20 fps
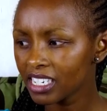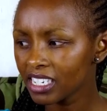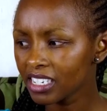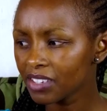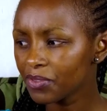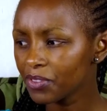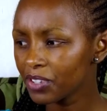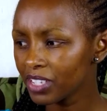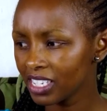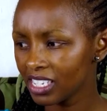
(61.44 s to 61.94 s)

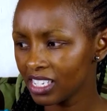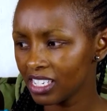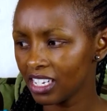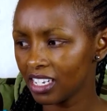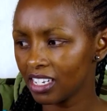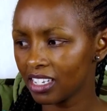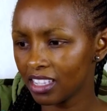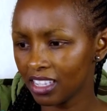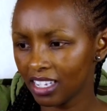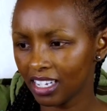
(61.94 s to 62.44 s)
just for the
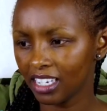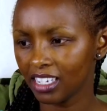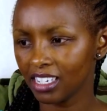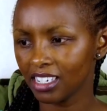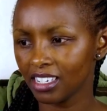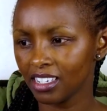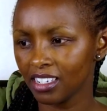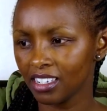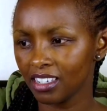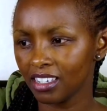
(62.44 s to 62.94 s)
sake
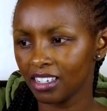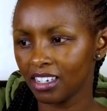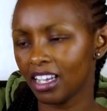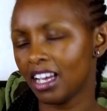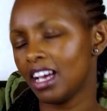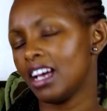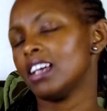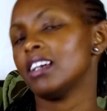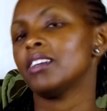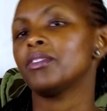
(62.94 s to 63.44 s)
that
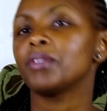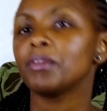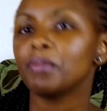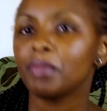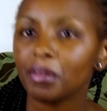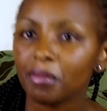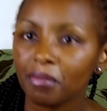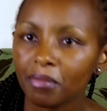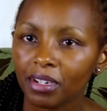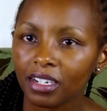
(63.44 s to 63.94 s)
I
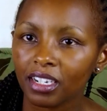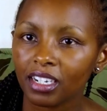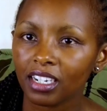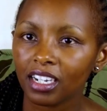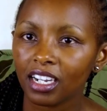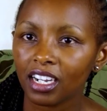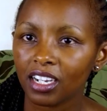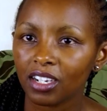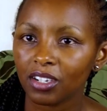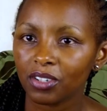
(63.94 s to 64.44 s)
remember
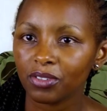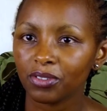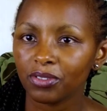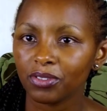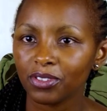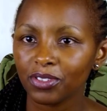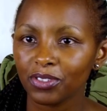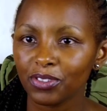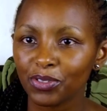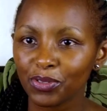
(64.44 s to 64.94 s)
how
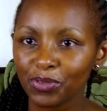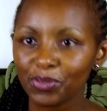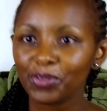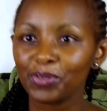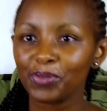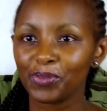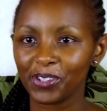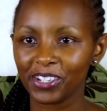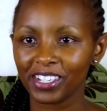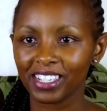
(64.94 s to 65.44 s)

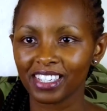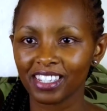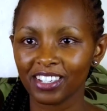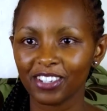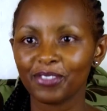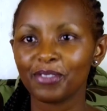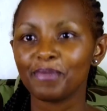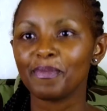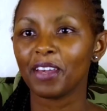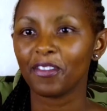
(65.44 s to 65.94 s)
school was,
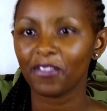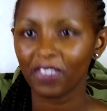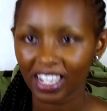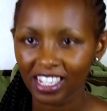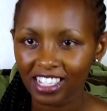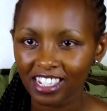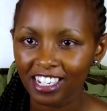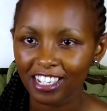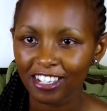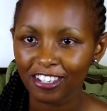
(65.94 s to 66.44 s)
my
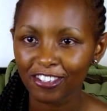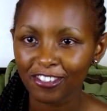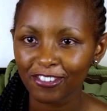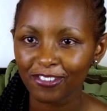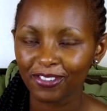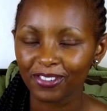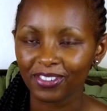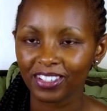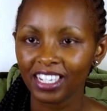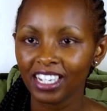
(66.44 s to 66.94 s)
first day in
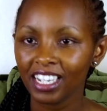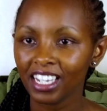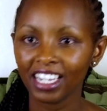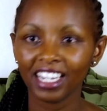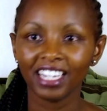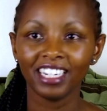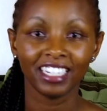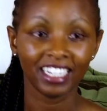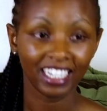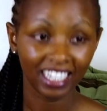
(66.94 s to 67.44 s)
school,
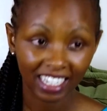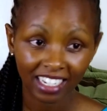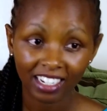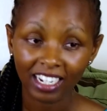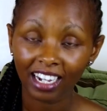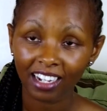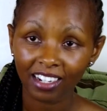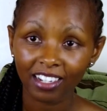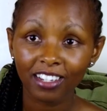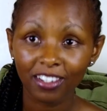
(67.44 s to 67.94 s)
and
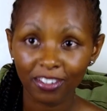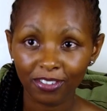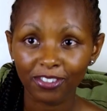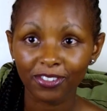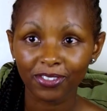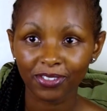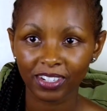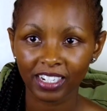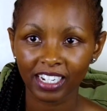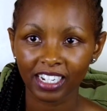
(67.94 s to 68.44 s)
he
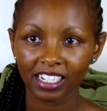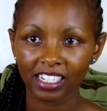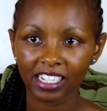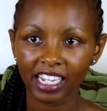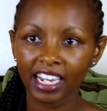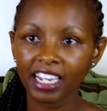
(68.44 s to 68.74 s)
also does.